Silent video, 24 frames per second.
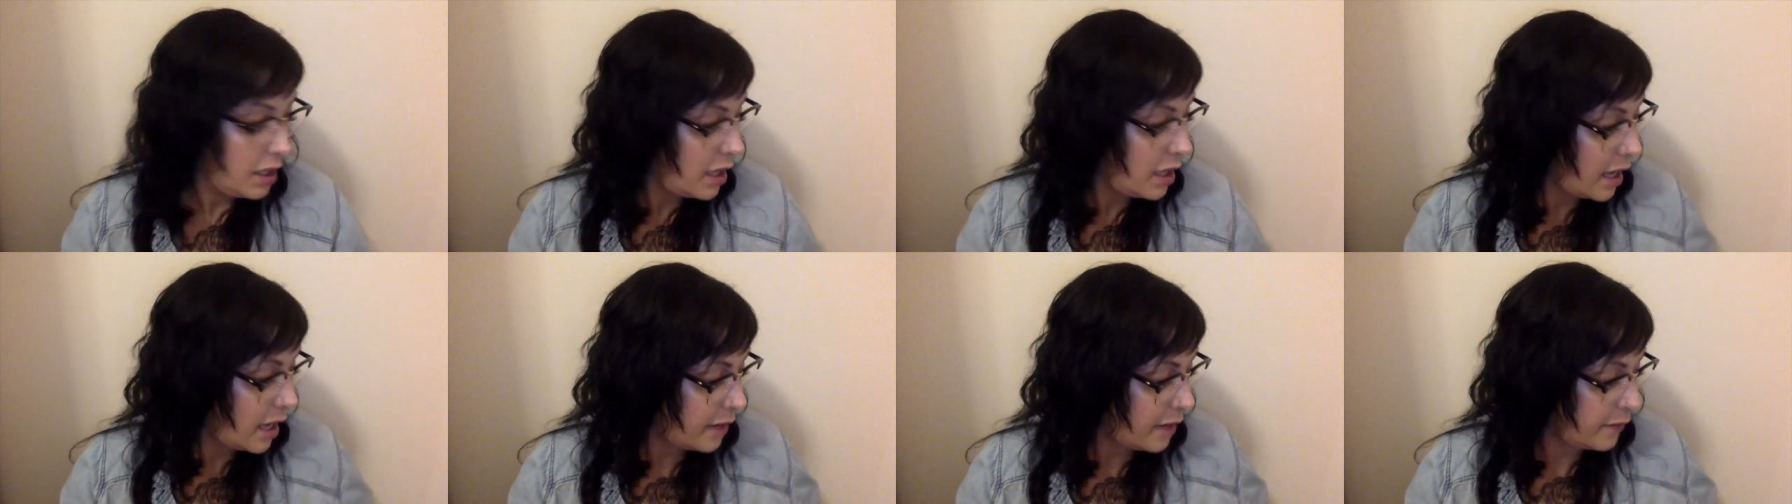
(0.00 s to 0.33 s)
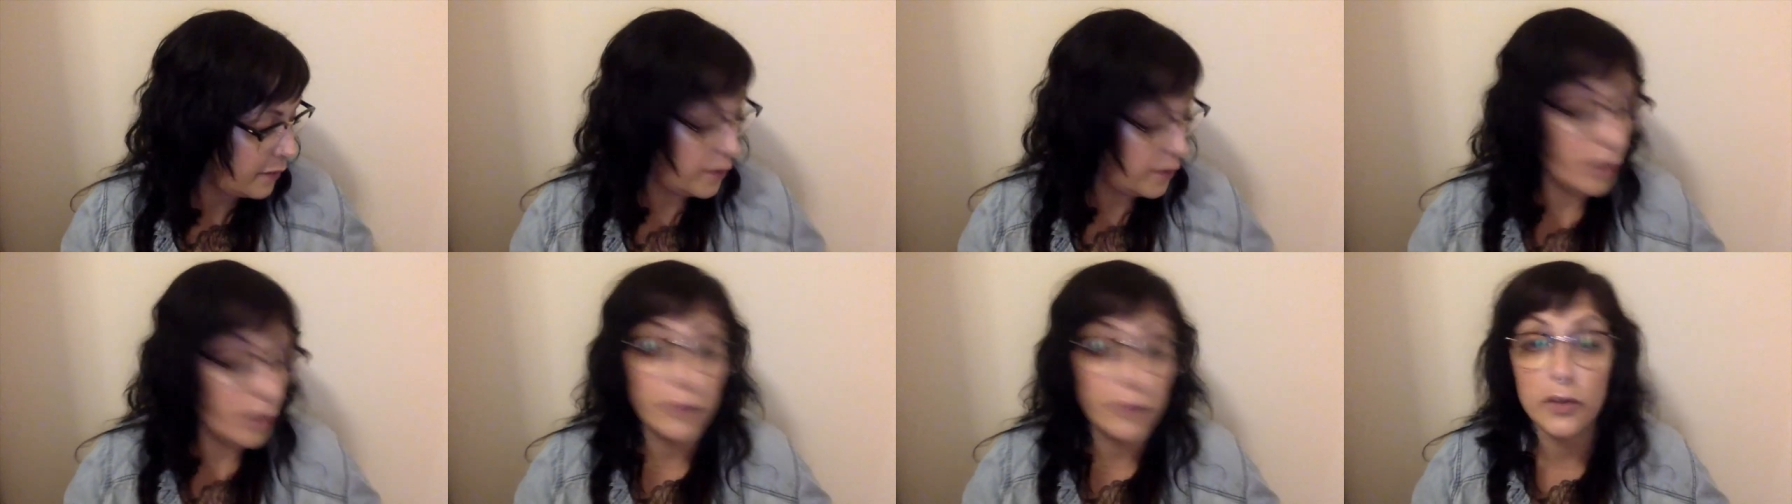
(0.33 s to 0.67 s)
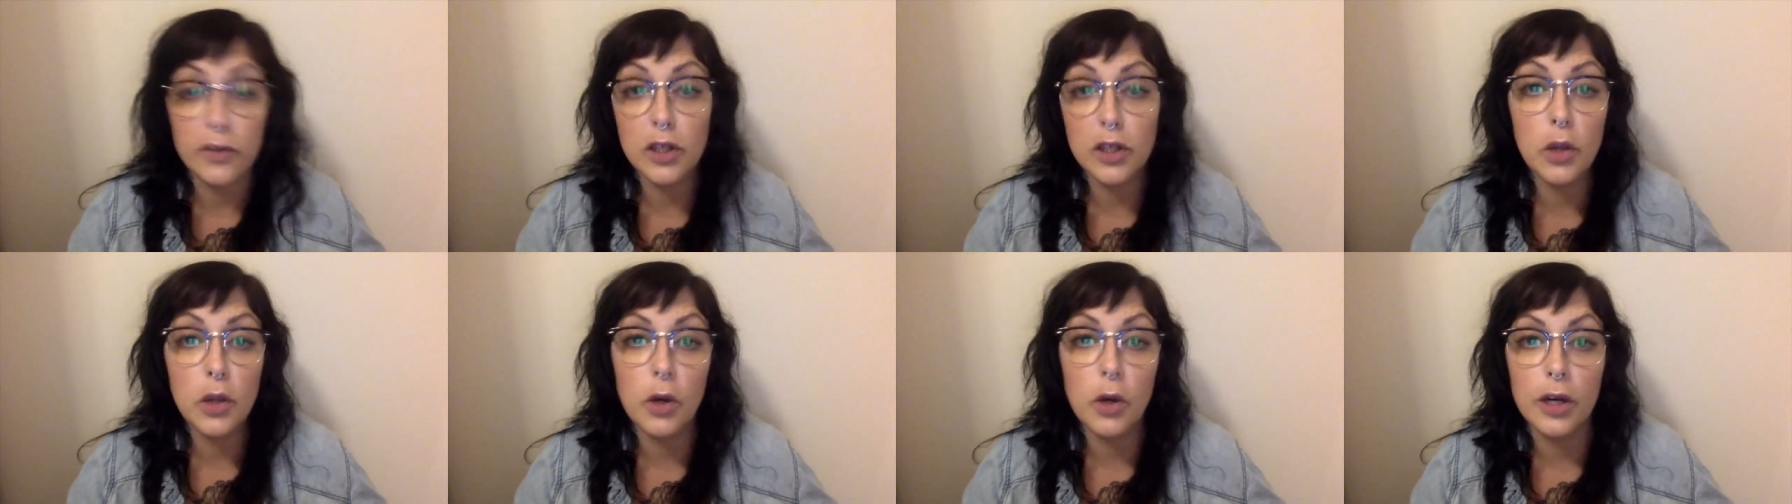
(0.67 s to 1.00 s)
I feel
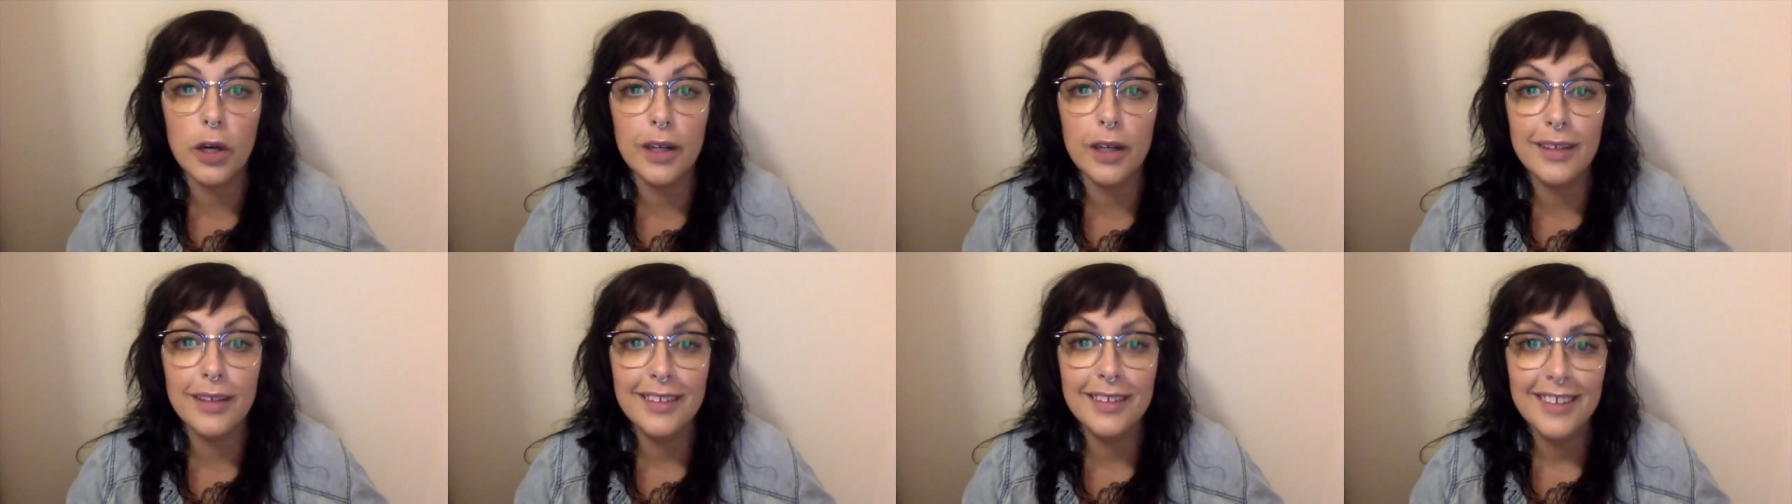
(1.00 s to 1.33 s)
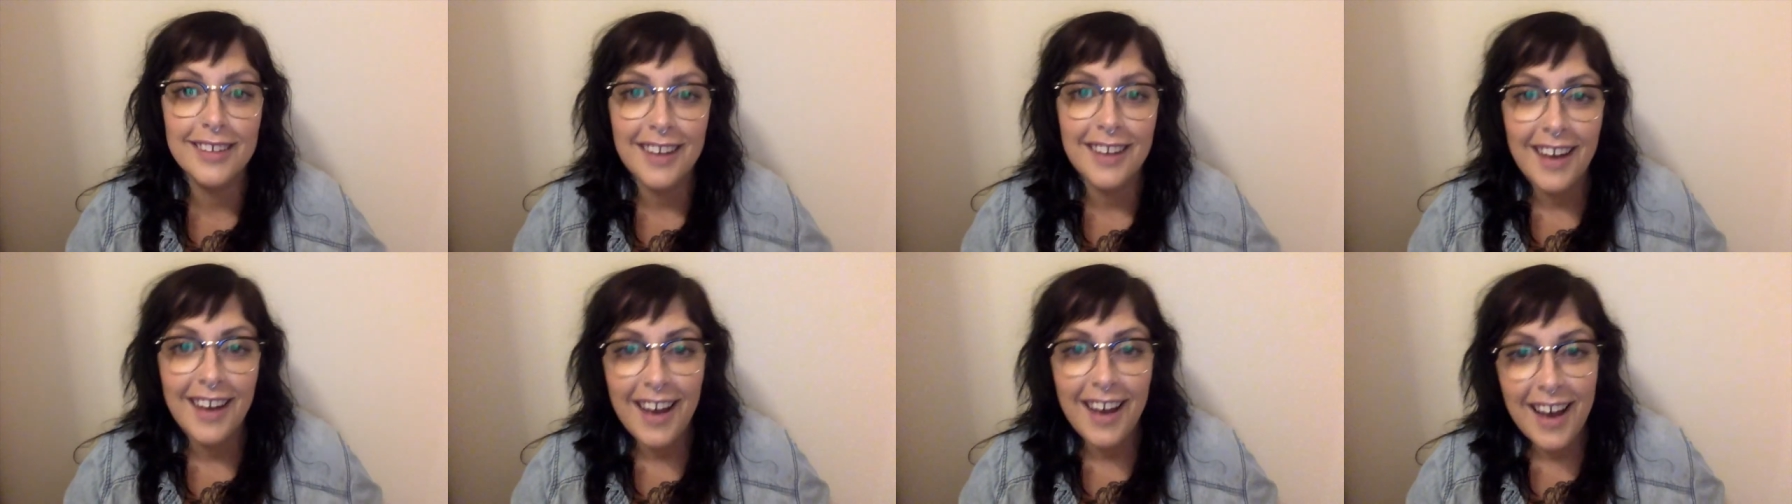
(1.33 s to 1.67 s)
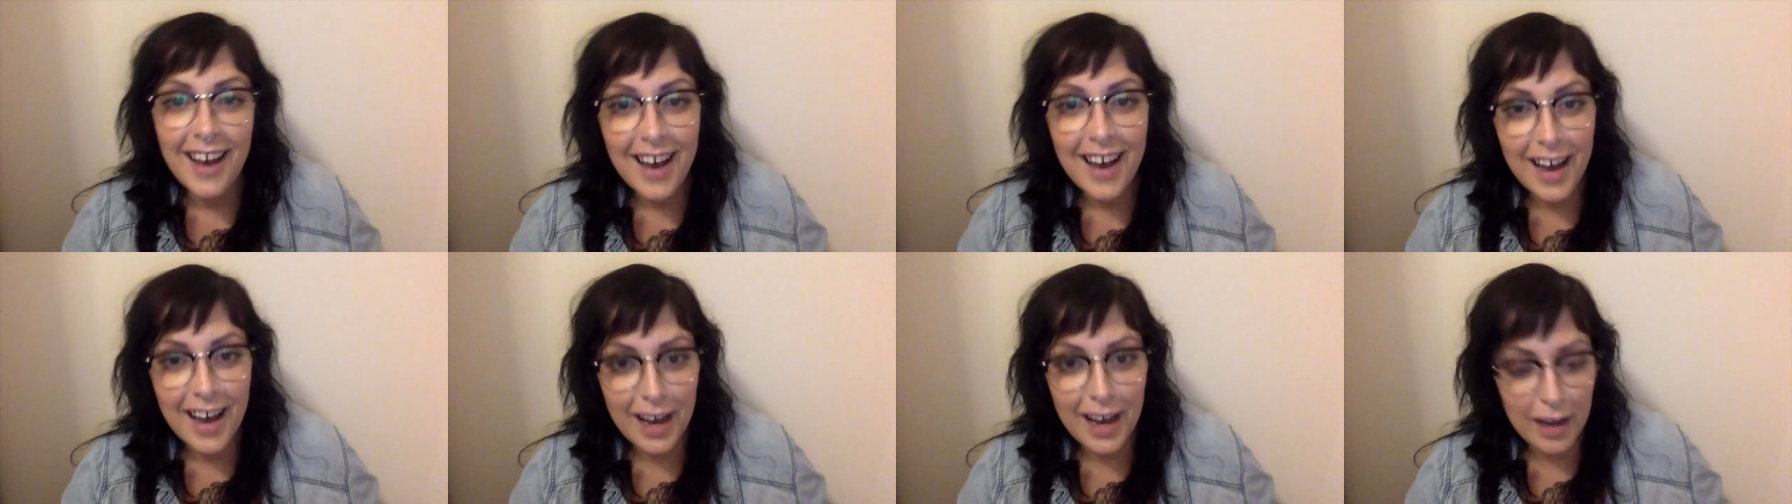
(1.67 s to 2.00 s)
for Lauren.
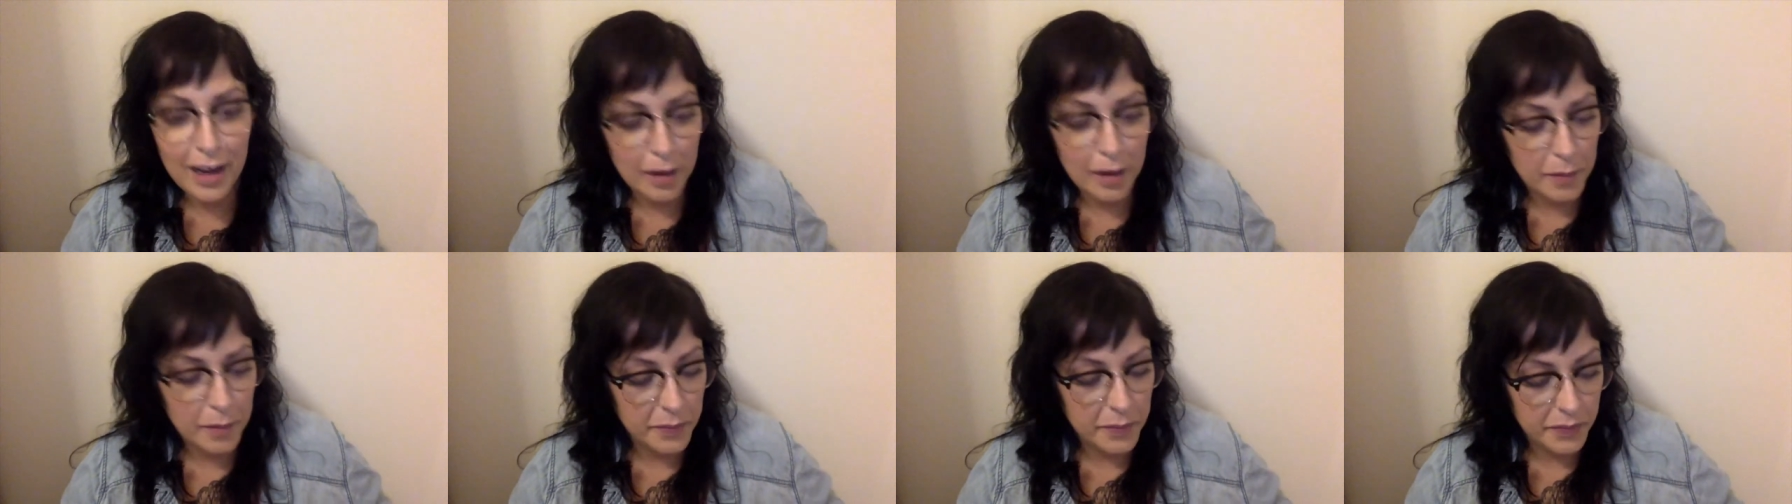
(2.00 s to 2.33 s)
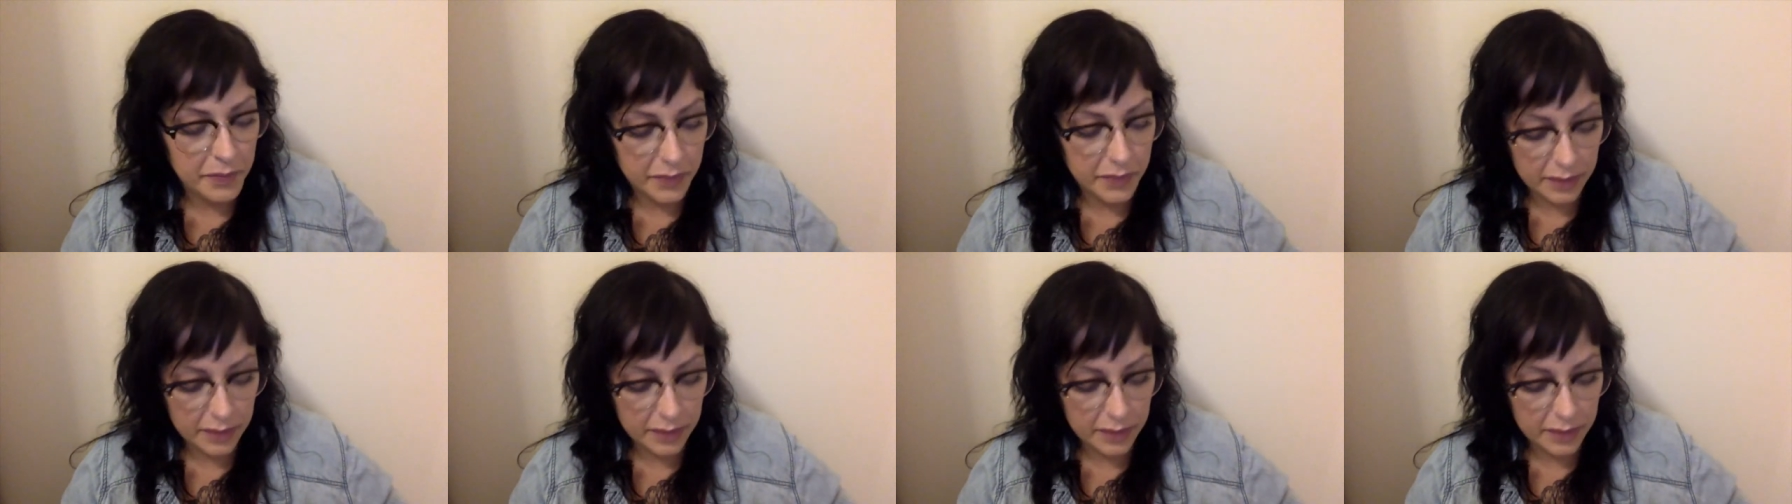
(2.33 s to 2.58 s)
Um,